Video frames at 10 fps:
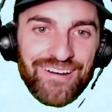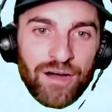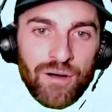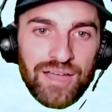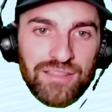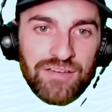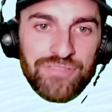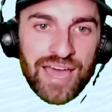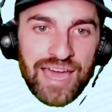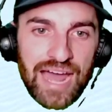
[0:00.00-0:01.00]
Oh, I love
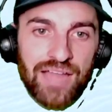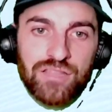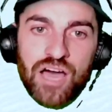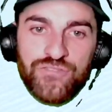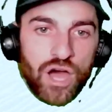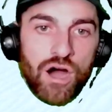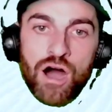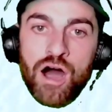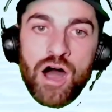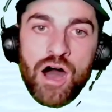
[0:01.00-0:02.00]
that. I loved
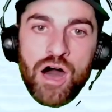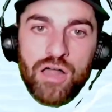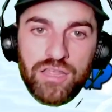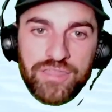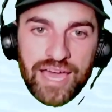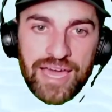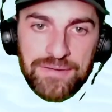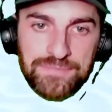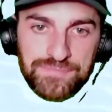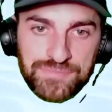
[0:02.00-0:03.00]
all of
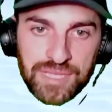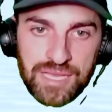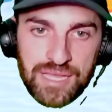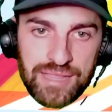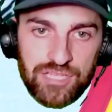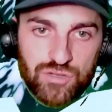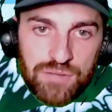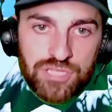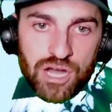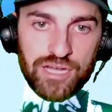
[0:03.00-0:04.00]
that. That's what
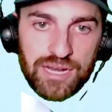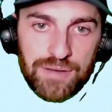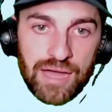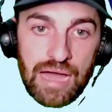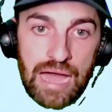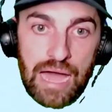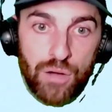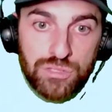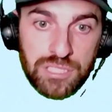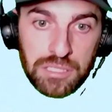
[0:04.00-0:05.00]
I'm talking
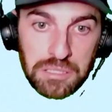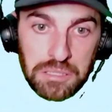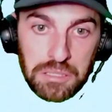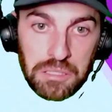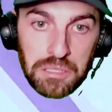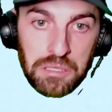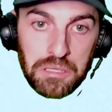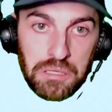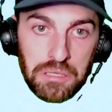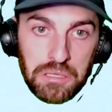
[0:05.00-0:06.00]
about.
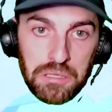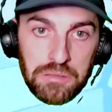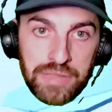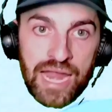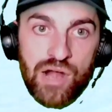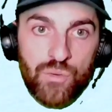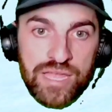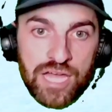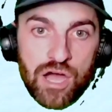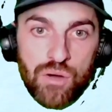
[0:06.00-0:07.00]
There we
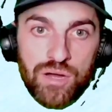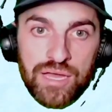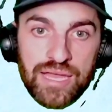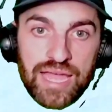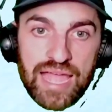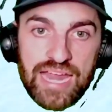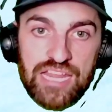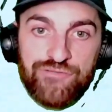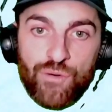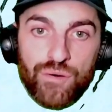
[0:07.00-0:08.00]
go.
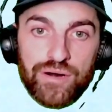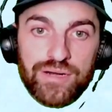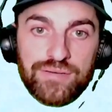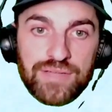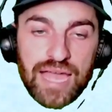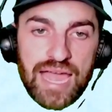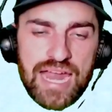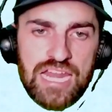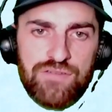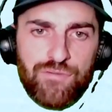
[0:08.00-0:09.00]
eighty-four,
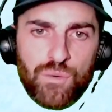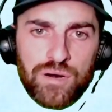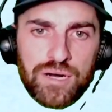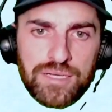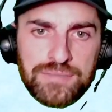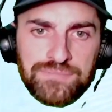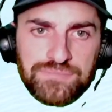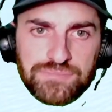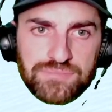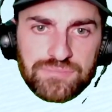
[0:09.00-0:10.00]
eighty-four.
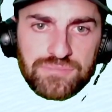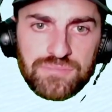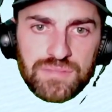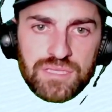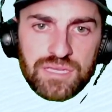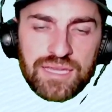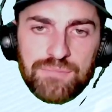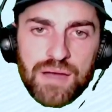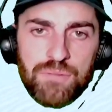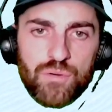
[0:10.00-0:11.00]

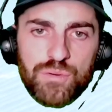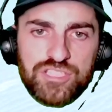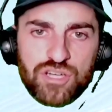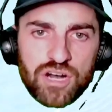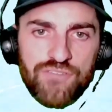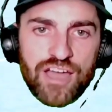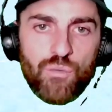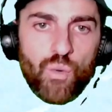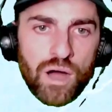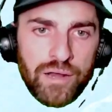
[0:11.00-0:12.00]
Remember when we start off
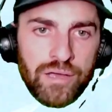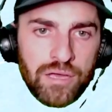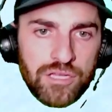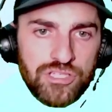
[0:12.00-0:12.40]
at one?